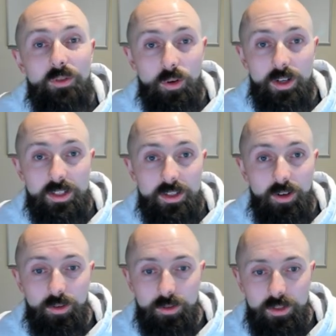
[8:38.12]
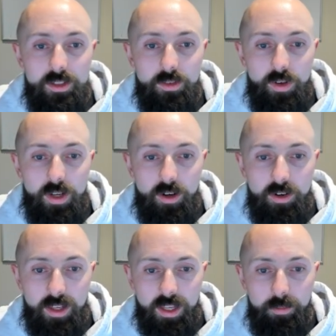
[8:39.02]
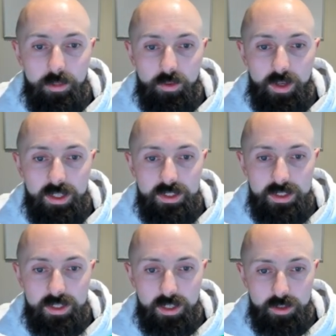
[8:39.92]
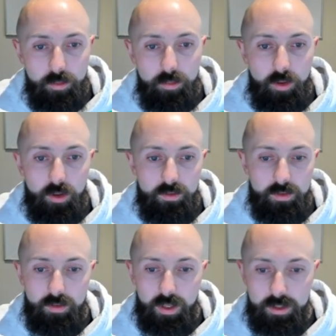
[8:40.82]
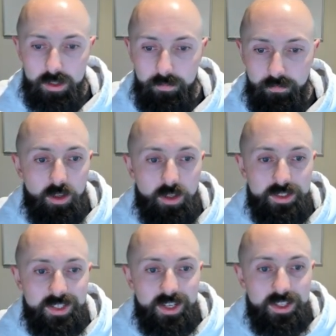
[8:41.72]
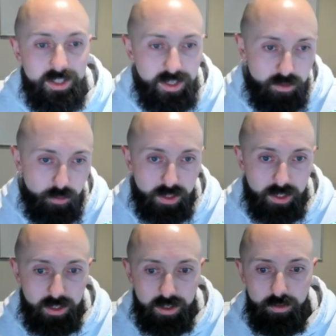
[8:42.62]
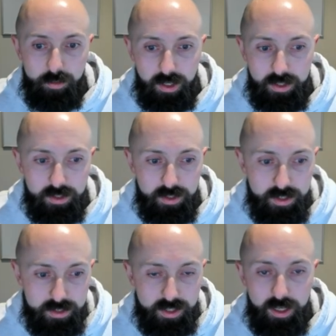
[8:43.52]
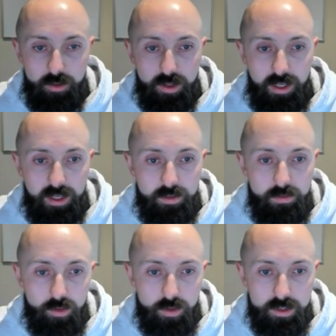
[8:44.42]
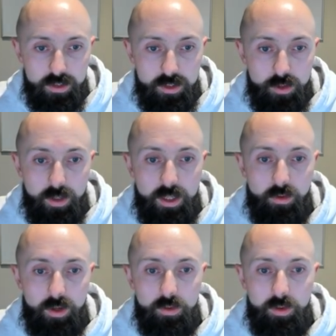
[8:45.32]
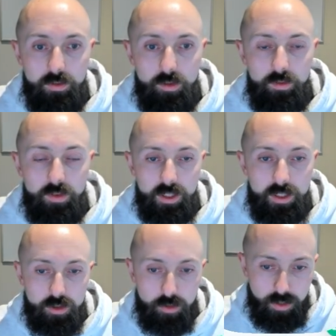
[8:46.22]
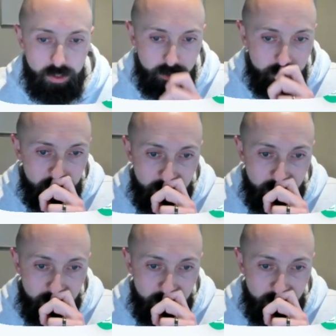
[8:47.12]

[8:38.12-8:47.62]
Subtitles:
already sold. So if we go to the capital gains tax report of Navexa, you can see that with the click of a button, it's calculated for this 23-24 financial year